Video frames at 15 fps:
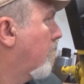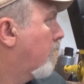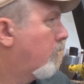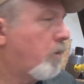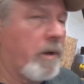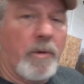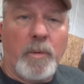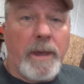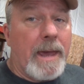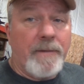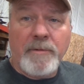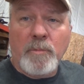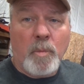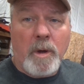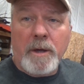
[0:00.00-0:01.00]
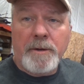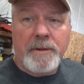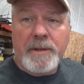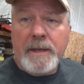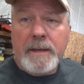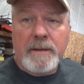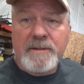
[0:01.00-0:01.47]
We haven't welded
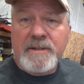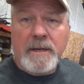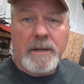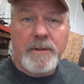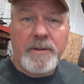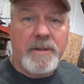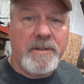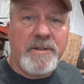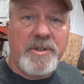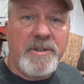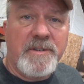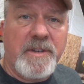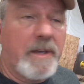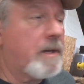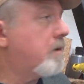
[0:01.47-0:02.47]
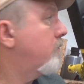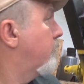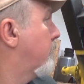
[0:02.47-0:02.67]
the outside of this just yet.